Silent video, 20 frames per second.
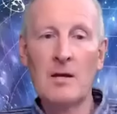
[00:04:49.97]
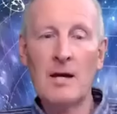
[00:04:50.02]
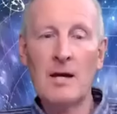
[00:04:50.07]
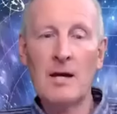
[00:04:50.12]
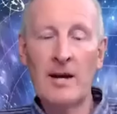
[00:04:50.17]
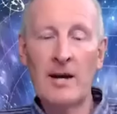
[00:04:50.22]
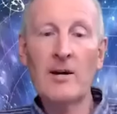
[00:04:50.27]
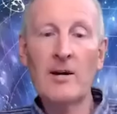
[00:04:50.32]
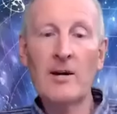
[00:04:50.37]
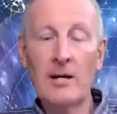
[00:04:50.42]

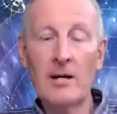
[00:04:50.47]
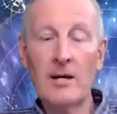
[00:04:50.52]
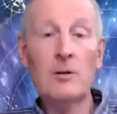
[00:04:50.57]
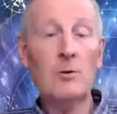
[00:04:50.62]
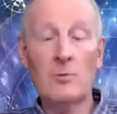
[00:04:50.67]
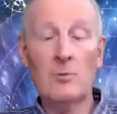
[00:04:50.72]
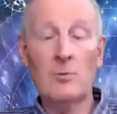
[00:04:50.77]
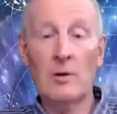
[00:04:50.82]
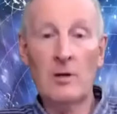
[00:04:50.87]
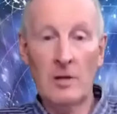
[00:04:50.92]
And I
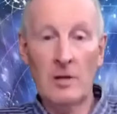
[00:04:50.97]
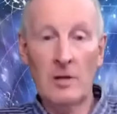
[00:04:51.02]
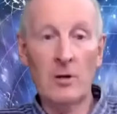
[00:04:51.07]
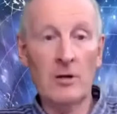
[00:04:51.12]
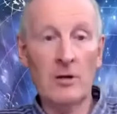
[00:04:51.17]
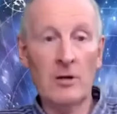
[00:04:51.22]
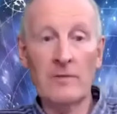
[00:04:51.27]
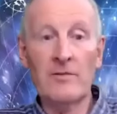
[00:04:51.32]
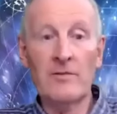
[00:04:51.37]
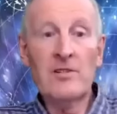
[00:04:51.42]
know a
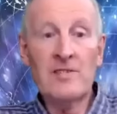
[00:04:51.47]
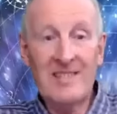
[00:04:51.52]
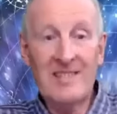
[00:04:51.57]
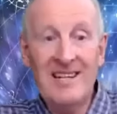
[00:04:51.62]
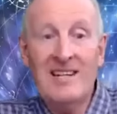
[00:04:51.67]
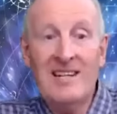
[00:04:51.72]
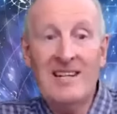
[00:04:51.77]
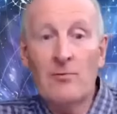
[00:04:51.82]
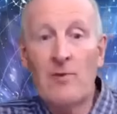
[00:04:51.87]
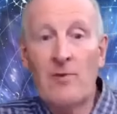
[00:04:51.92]
lot of us
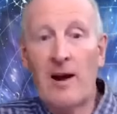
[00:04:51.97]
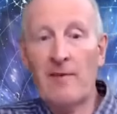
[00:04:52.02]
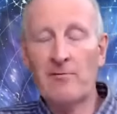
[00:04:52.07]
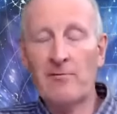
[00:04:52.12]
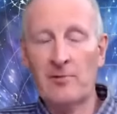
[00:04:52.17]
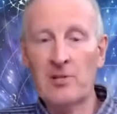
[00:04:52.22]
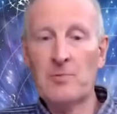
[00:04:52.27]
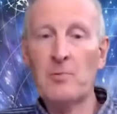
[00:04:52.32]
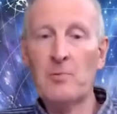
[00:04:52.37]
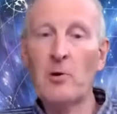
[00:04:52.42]
need a
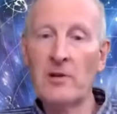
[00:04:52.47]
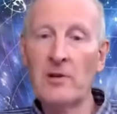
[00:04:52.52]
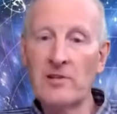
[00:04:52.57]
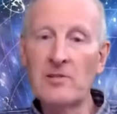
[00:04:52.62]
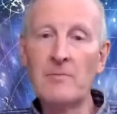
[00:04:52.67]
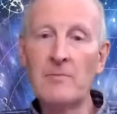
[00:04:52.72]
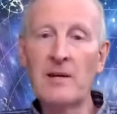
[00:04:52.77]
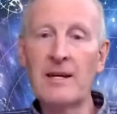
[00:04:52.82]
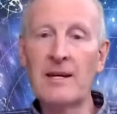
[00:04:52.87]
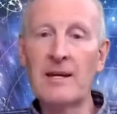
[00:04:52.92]
reference point
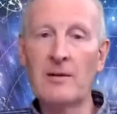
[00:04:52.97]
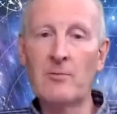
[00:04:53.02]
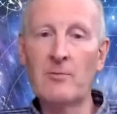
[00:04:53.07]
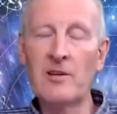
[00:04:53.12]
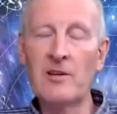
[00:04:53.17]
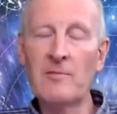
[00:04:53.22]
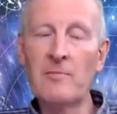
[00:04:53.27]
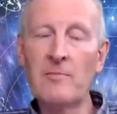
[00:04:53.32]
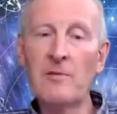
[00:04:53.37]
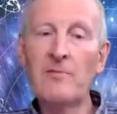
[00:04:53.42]
to begin
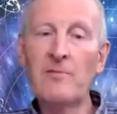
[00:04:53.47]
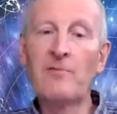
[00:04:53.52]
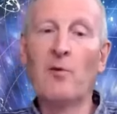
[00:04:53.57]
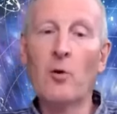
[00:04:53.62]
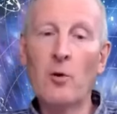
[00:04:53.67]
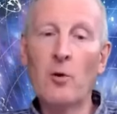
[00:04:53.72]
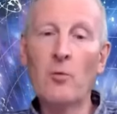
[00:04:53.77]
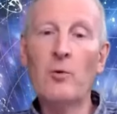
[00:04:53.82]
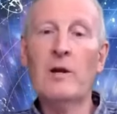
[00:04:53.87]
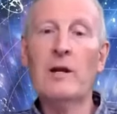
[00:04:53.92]
with
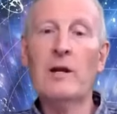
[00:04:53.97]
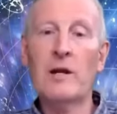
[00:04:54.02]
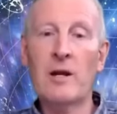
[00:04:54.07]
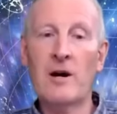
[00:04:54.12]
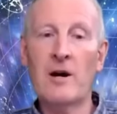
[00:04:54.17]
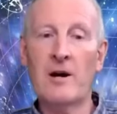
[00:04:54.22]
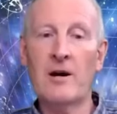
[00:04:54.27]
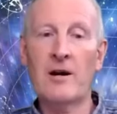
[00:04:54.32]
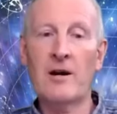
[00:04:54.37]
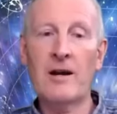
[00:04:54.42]
before we
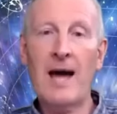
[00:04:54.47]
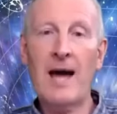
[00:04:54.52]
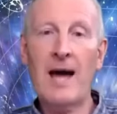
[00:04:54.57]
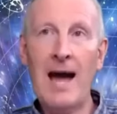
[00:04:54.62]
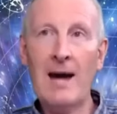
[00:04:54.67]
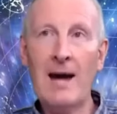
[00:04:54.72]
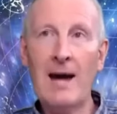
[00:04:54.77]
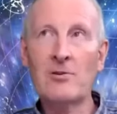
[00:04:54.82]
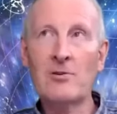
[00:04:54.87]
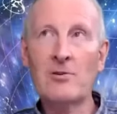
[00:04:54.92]
learn
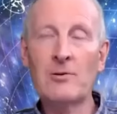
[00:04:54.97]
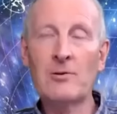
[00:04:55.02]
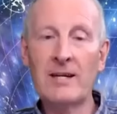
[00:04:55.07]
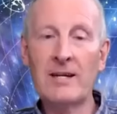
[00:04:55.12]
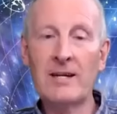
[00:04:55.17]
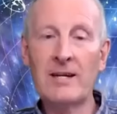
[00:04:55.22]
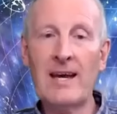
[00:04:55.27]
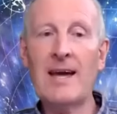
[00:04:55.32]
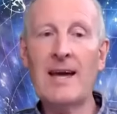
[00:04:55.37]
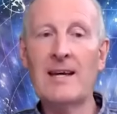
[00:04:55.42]
how to
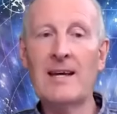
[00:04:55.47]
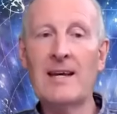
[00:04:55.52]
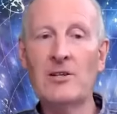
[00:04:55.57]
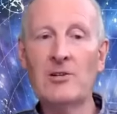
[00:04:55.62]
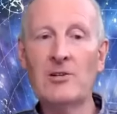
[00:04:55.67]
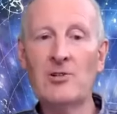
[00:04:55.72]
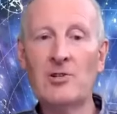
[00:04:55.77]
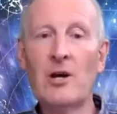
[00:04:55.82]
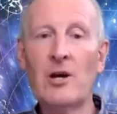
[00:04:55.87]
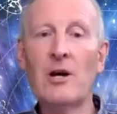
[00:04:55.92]

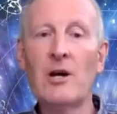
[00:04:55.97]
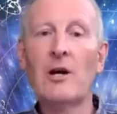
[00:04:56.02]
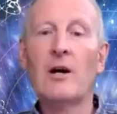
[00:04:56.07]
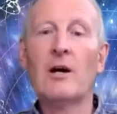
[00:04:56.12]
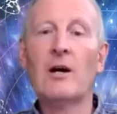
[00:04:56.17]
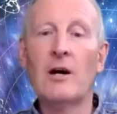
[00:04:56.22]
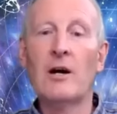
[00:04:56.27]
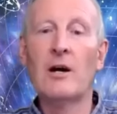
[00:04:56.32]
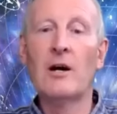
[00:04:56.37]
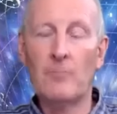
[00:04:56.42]
engage
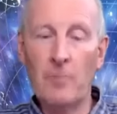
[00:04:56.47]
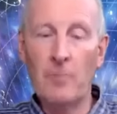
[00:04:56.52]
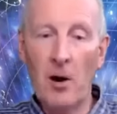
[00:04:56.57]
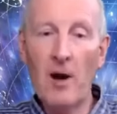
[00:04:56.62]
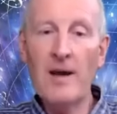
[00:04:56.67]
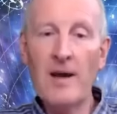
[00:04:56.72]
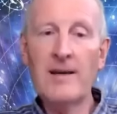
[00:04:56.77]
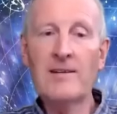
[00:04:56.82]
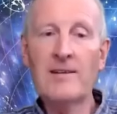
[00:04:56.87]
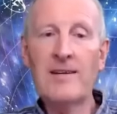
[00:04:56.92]

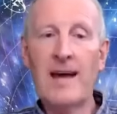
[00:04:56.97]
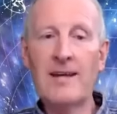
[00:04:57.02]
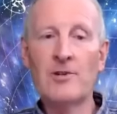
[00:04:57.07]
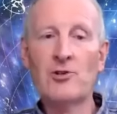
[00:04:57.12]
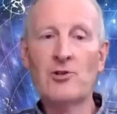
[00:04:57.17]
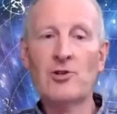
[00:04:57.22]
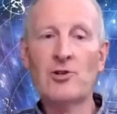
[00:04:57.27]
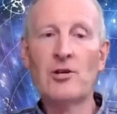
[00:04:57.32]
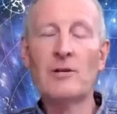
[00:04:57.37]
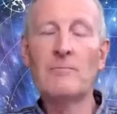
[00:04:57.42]
by
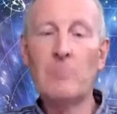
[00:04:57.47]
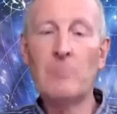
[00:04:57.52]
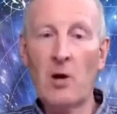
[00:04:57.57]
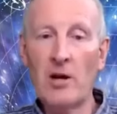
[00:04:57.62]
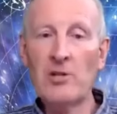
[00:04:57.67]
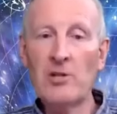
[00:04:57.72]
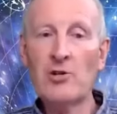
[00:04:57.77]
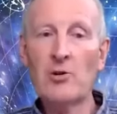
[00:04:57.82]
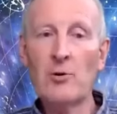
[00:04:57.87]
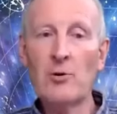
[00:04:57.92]
intention and
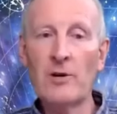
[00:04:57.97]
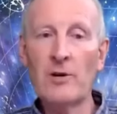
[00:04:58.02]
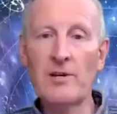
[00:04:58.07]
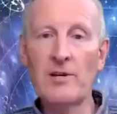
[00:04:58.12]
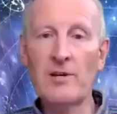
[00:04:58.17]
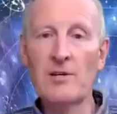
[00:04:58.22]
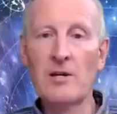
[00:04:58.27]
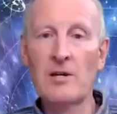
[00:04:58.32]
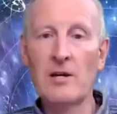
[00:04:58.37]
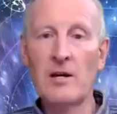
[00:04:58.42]
by
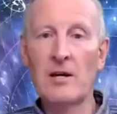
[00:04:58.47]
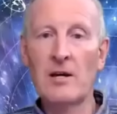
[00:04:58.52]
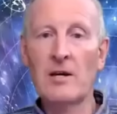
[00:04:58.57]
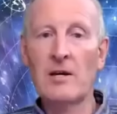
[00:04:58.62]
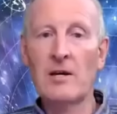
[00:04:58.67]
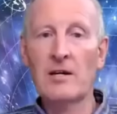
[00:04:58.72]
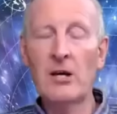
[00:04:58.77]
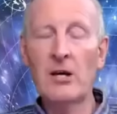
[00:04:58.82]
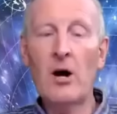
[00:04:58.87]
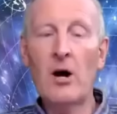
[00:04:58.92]
choice.
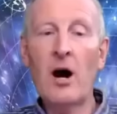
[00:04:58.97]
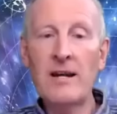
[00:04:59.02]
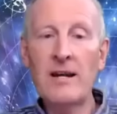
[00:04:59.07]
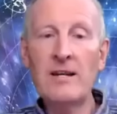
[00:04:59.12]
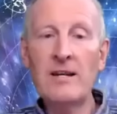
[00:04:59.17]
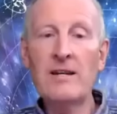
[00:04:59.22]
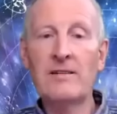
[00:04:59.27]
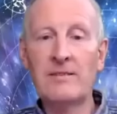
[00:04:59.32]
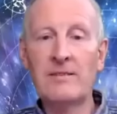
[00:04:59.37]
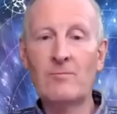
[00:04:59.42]
You know,
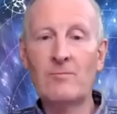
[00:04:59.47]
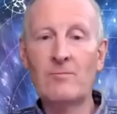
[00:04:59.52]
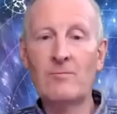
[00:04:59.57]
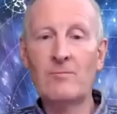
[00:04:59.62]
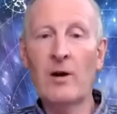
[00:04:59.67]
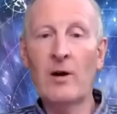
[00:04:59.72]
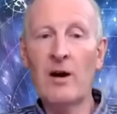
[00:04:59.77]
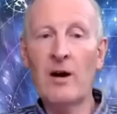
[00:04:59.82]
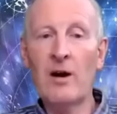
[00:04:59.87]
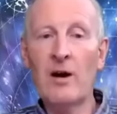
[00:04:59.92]
I
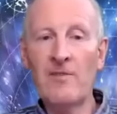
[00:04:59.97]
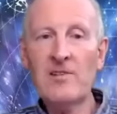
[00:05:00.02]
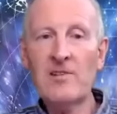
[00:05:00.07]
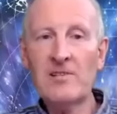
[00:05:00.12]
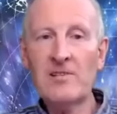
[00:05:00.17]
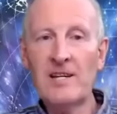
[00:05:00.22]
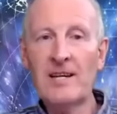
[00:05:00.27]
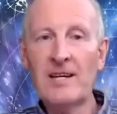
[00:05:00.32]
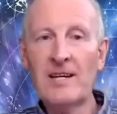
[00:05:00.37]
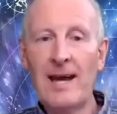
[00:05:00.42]
when I
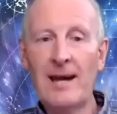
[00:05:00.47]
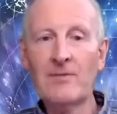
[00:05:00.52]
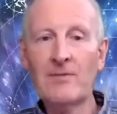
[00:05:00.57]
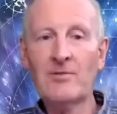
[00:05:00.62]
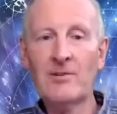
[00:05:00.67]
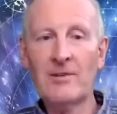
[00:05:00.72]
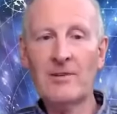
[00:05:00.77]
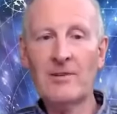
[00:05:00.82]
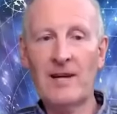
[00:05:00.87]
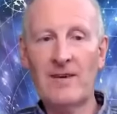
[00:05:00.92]
first
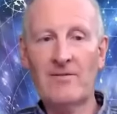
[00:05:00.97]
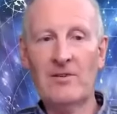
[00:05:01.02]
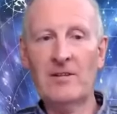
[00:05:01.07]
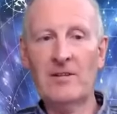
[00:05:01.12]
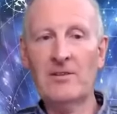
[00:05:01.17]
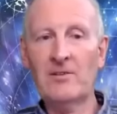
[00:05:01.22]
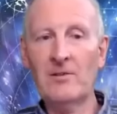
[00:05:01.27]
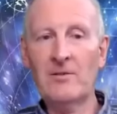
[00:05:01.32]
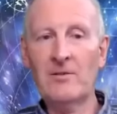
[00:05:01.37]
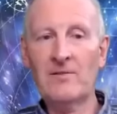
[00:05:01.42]
encountered heaven
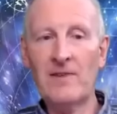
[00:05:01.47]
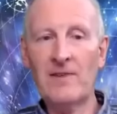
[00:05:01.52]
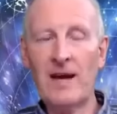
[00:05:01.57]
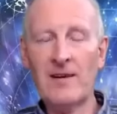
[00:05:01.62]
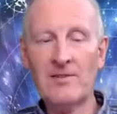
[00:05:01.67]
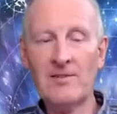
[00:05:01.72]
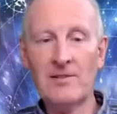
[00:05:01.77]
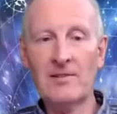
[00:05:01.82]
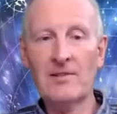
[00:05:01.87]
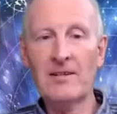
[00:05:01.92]
in
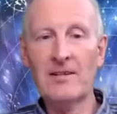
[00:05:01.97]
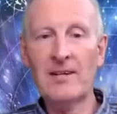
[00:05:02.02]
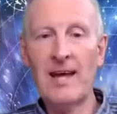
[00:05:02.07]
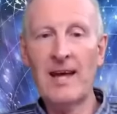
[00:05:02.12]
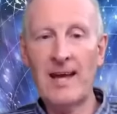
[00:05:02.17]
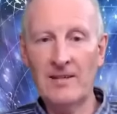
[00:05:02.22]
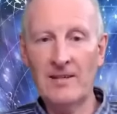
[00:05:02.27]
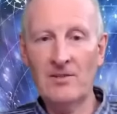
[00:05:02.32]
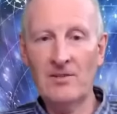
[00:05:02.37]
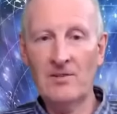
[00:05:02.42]

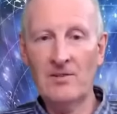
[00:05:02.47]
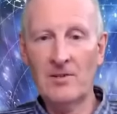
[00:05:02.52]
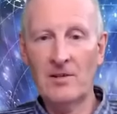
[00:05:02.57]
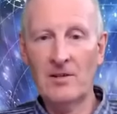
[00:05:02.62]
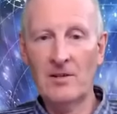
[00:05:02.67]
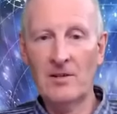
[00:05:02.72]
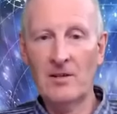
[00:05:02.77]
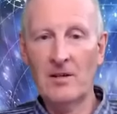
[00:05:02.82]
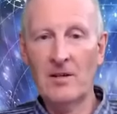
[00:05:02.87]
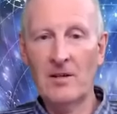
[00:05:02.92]
2008,
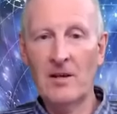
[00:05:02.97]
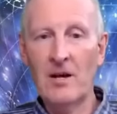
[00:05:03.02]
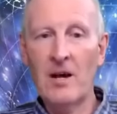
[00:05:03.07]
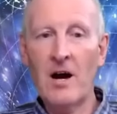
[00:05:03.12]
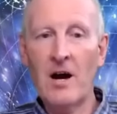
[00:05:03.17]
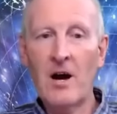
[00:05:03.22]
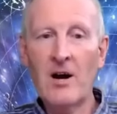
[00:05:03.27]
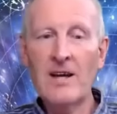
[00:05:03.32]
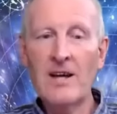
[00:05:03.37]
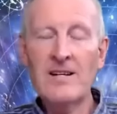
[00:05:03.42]

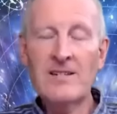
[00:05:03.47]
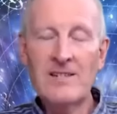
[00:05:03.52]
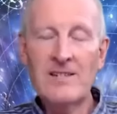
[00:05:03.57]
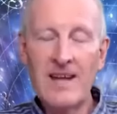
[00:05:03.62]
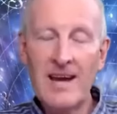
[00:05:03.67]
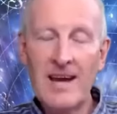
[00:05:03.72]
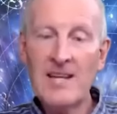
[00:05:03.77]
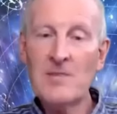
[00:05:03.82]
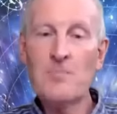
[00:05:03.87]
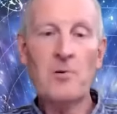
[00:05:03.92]
I
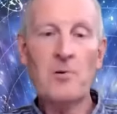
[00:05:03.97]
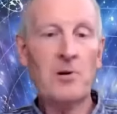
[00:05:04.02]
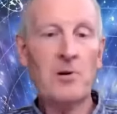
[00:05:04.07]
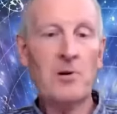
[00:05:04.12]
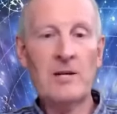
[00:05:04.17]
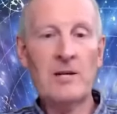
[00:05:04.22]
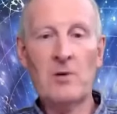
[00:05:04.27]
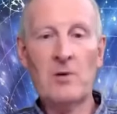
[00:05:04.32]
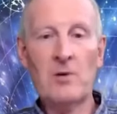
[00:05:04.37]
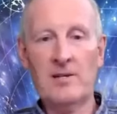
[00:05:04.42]

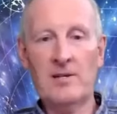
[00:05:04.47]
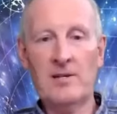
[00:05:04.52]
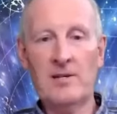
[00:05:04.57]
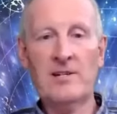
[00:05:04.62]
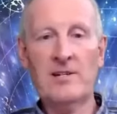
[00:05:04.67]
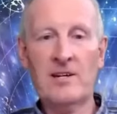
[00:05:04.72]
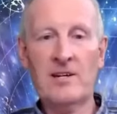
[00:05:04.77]
desperately wanted to